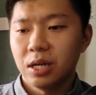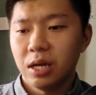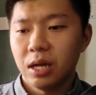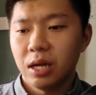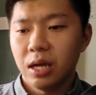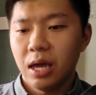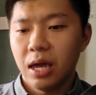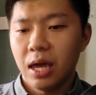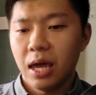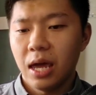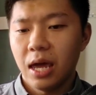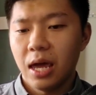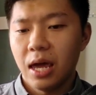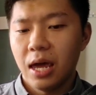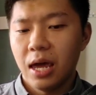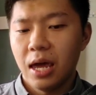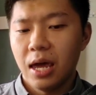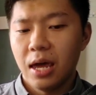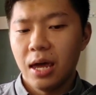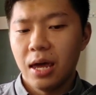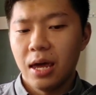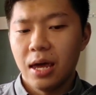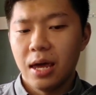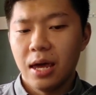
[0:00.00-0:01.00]

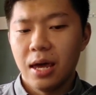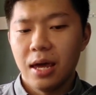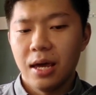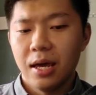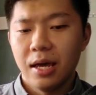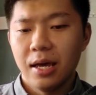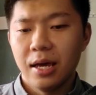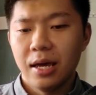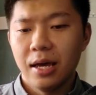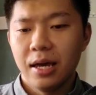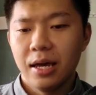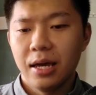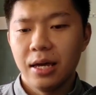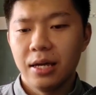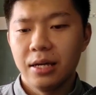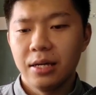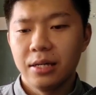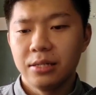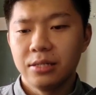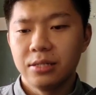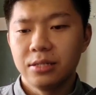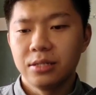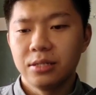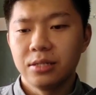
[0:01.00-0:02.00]

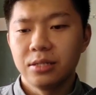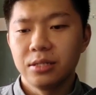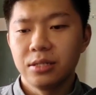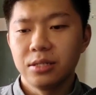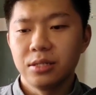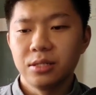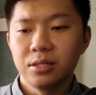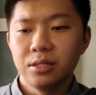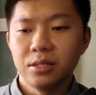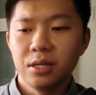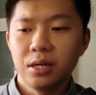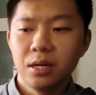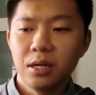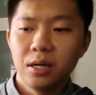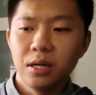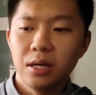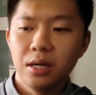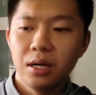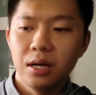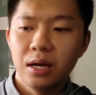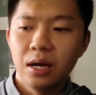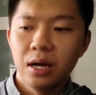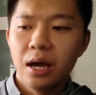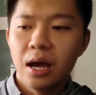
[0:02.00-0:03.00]
and
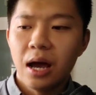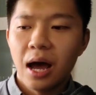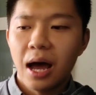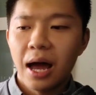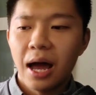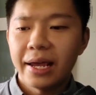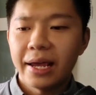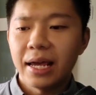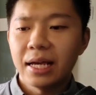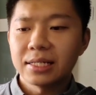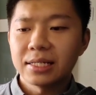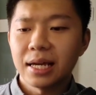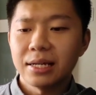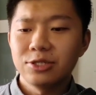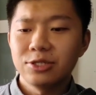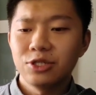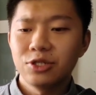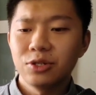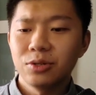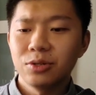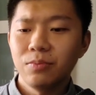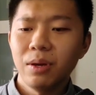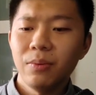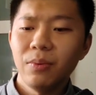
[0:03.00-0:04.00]
I guess I
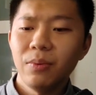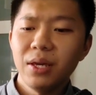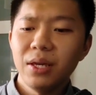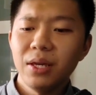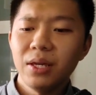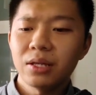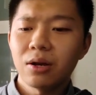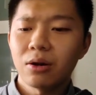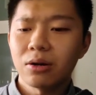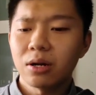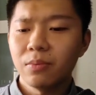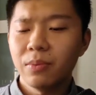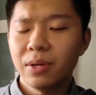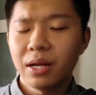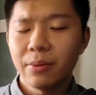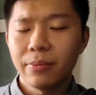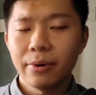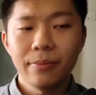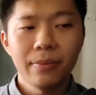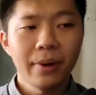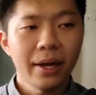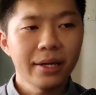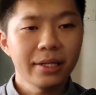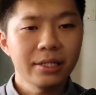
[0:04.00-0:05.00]
should maybe talk a bit about
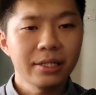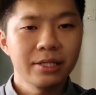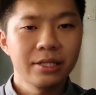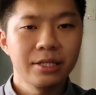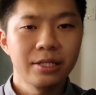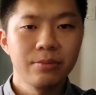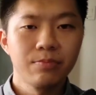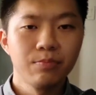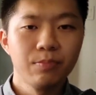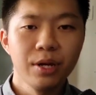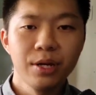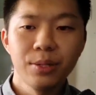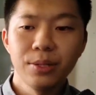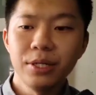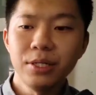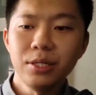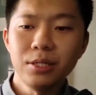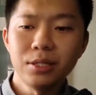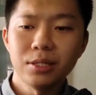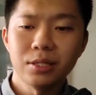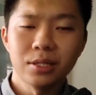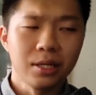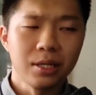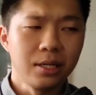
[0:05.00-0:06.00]
my experience
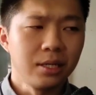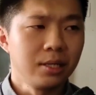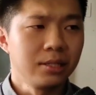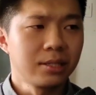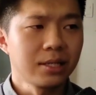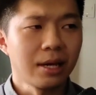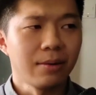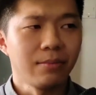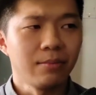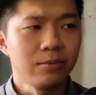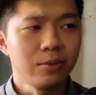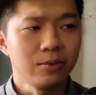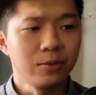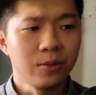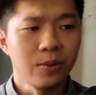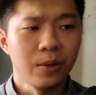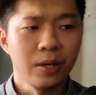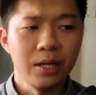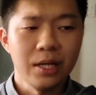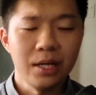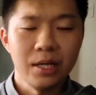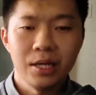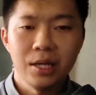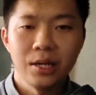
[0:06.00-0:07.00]
since I'm
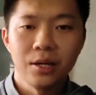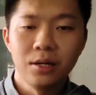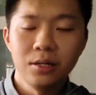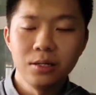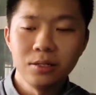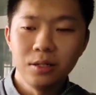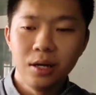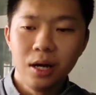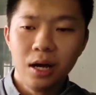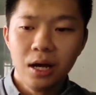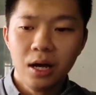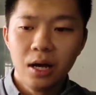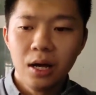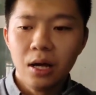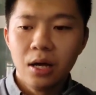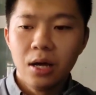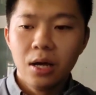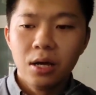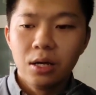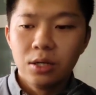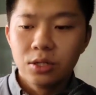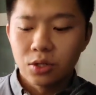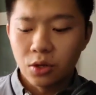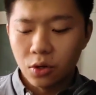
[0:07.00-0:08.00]
already here.
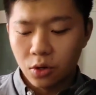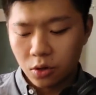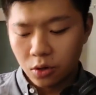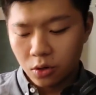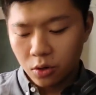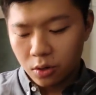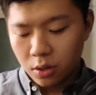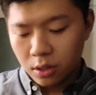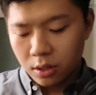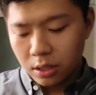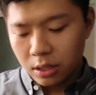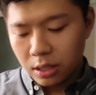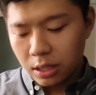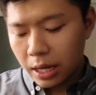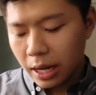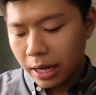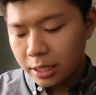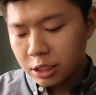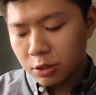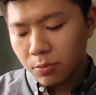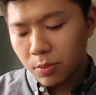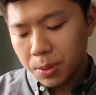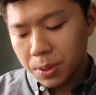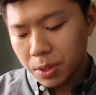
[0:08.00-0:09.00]
So
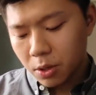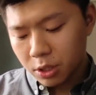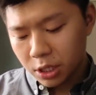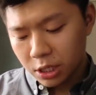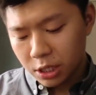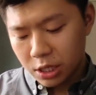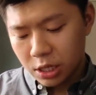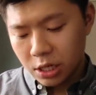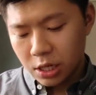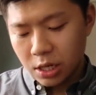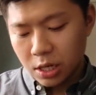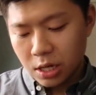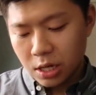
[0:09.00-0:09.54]
actually, before the